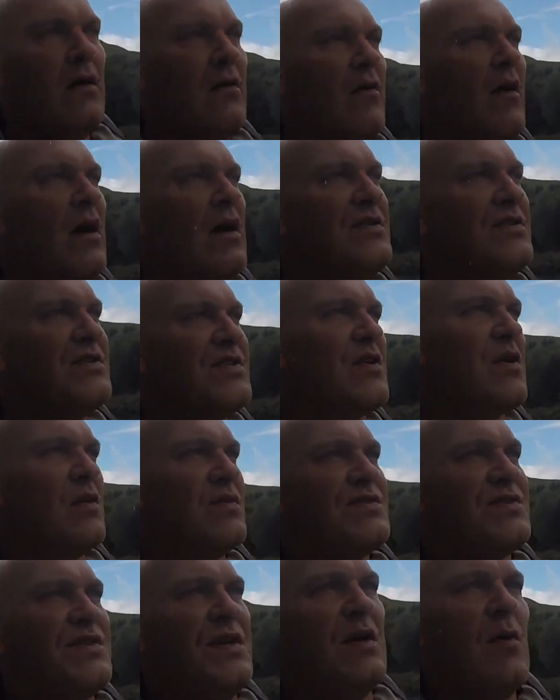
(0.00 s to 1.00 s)
Right, just
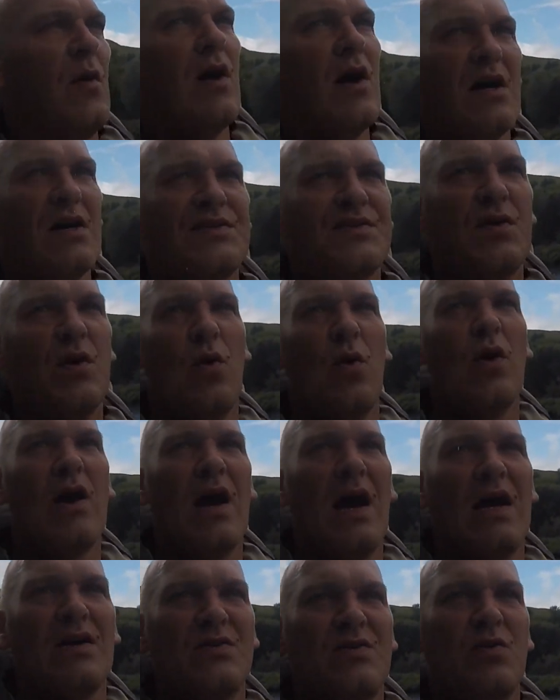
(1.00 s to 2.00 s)
got to
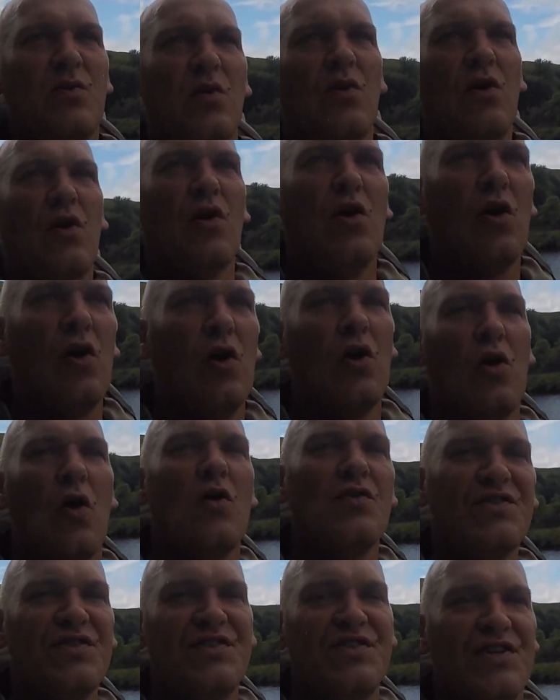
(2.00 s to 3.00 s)
Torcastle
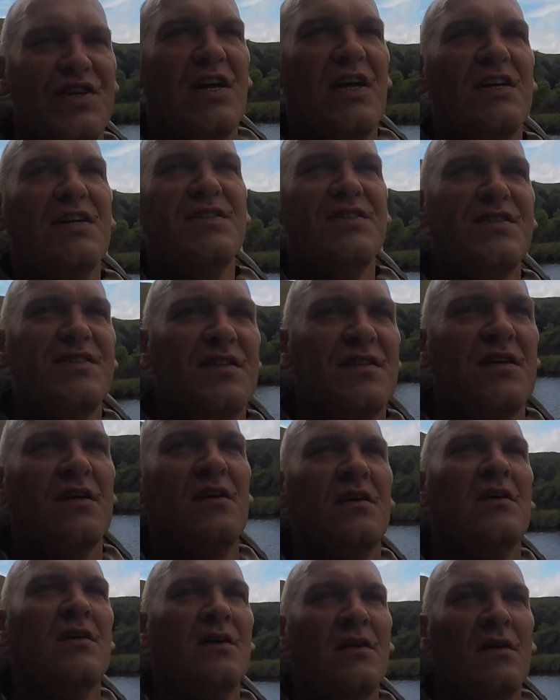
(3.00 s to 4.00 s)
Cottages,
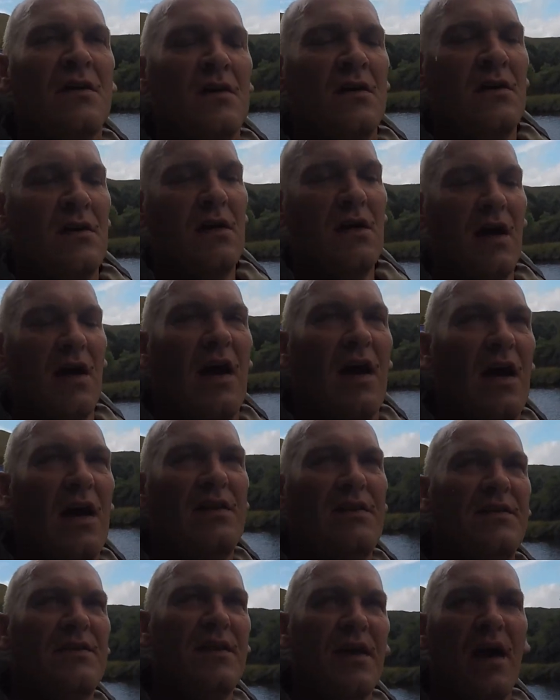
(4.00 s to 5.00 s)

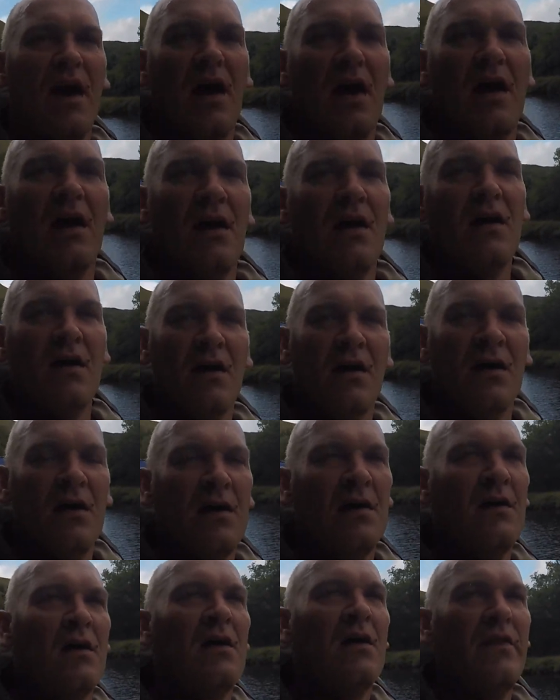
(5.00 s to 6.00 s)
and the
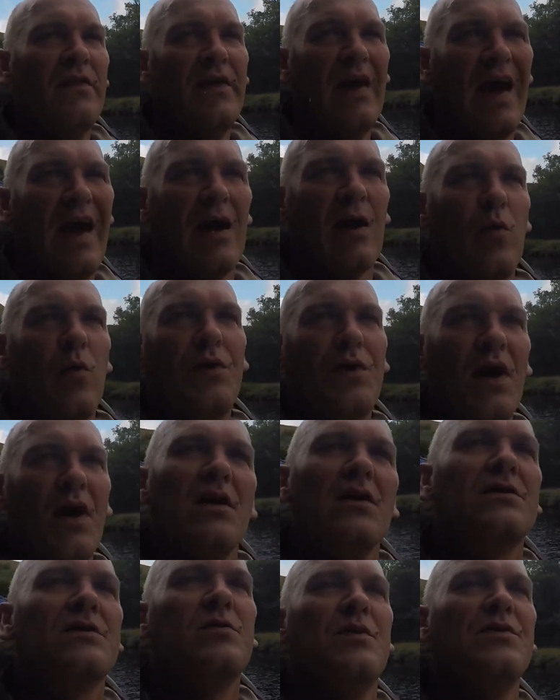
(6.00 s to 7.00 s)

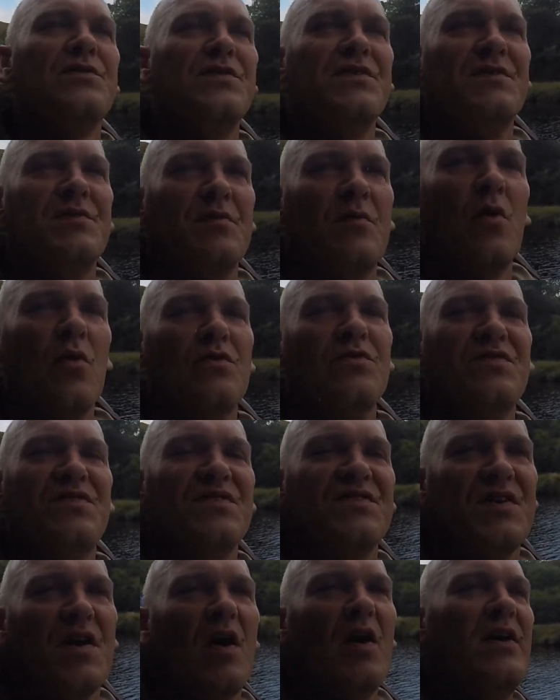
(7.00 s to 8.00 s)
aqueduct, which is, according to
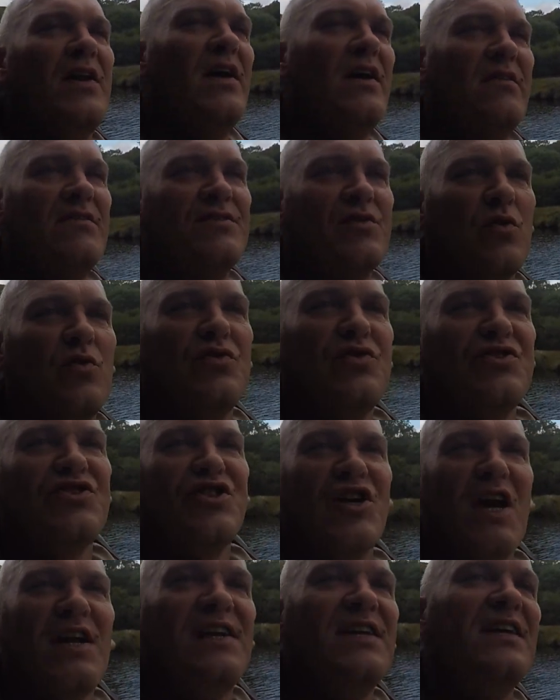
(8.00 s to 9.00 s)
the sign here, it's called
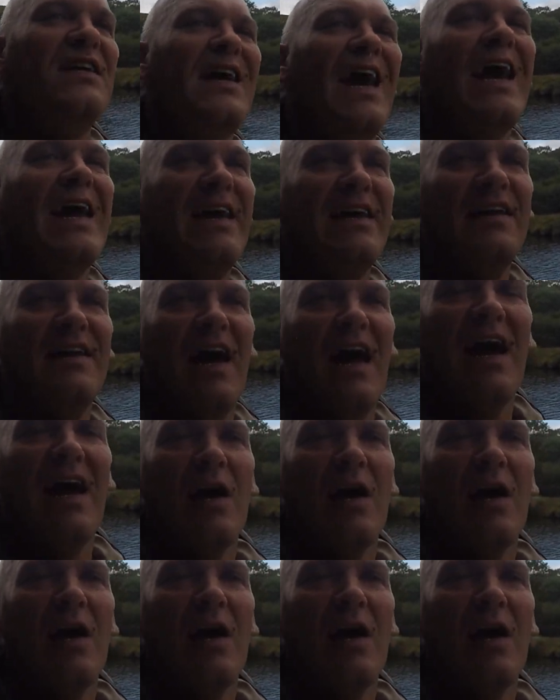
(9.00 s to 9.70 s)
Shengain